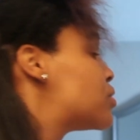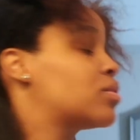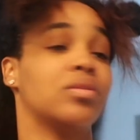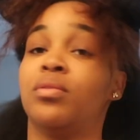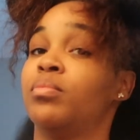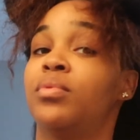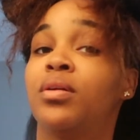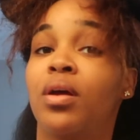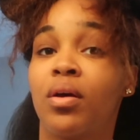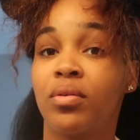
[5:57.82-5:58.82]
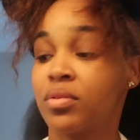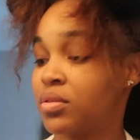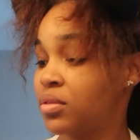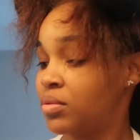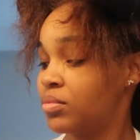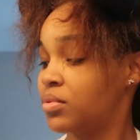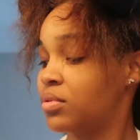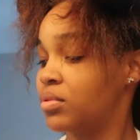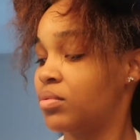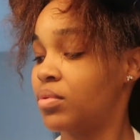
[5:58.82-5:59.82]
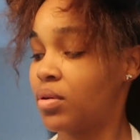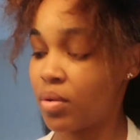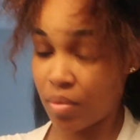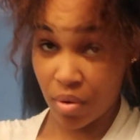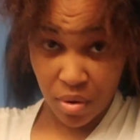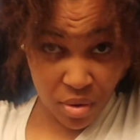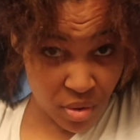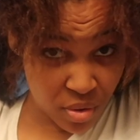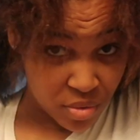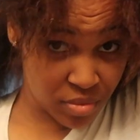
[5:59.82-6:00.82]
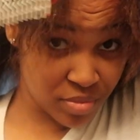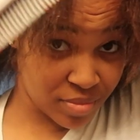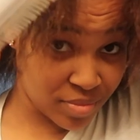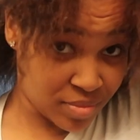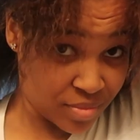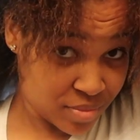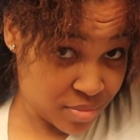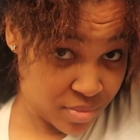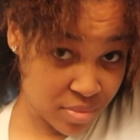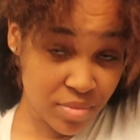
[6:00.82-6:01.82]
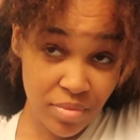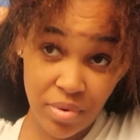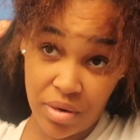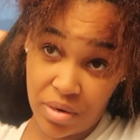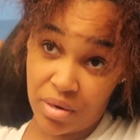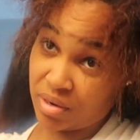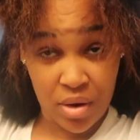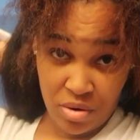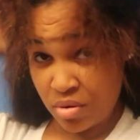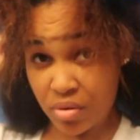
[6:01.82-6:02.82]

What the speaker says: until it's true to length and everything, and not wet anymore. And then you brush it like